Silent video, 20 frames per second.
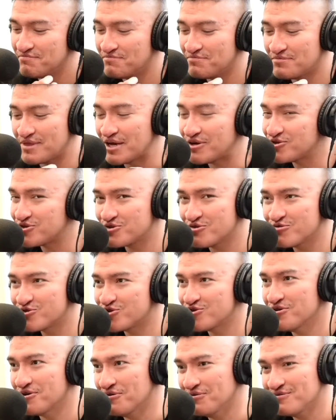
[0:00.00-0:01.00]
That is so
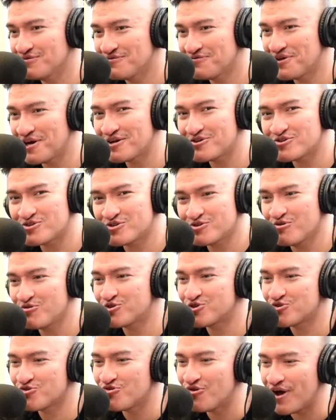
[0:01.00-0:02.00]
true. That is
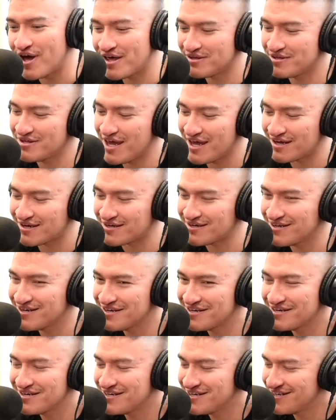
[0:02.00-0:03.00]
so true. And
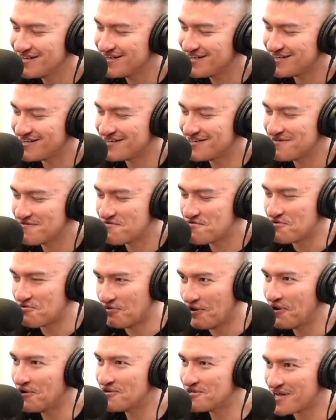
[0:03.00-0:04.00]

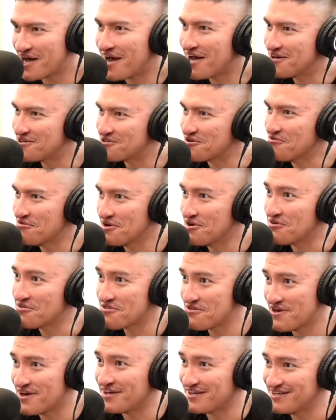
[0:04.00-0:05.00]
the runner's high is a real
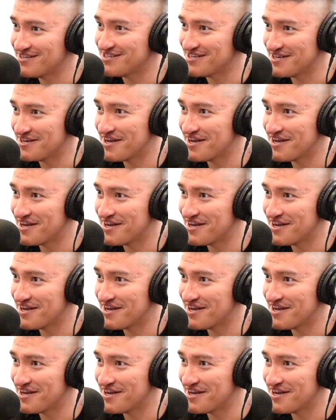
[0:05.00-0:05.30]
thing, is it